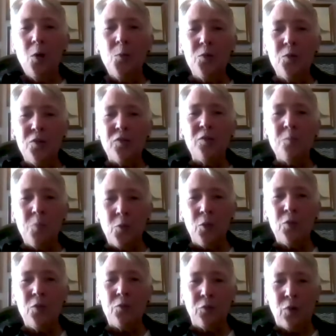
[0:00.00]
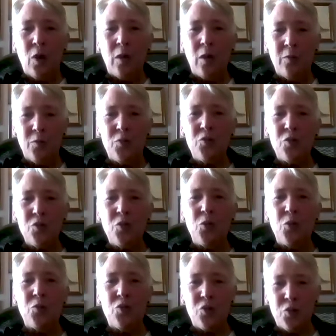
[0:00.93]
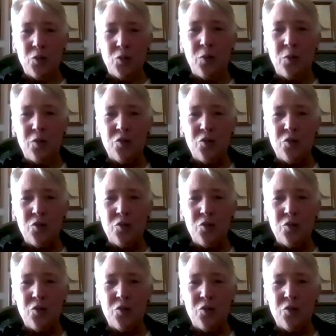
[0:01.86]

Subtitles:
which is important for all of you to know too.